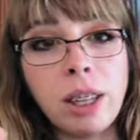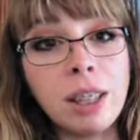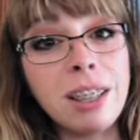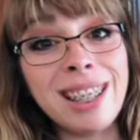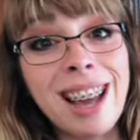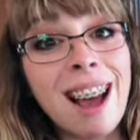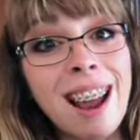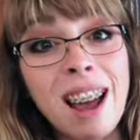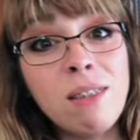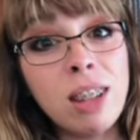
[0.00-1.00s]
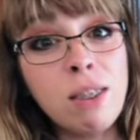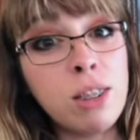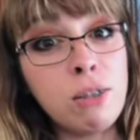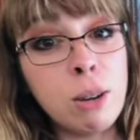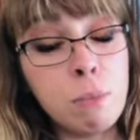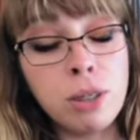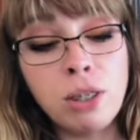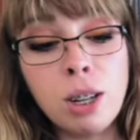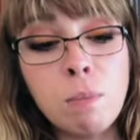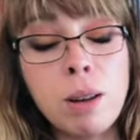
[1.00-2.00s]
Like, yeah, I have a lot of unread books
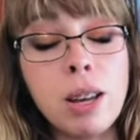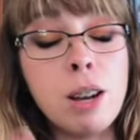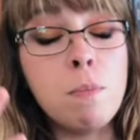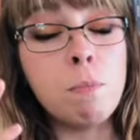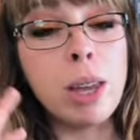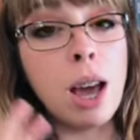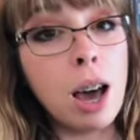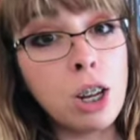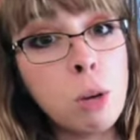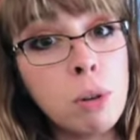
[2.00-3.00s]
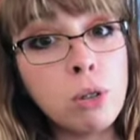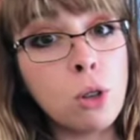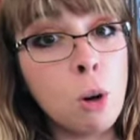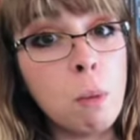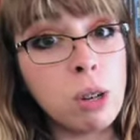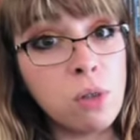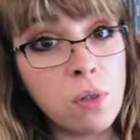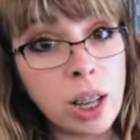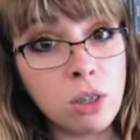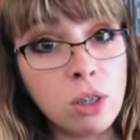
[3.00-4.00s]
here, but my audiobooks go much
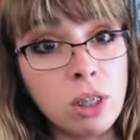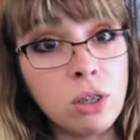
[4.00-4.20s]
faster.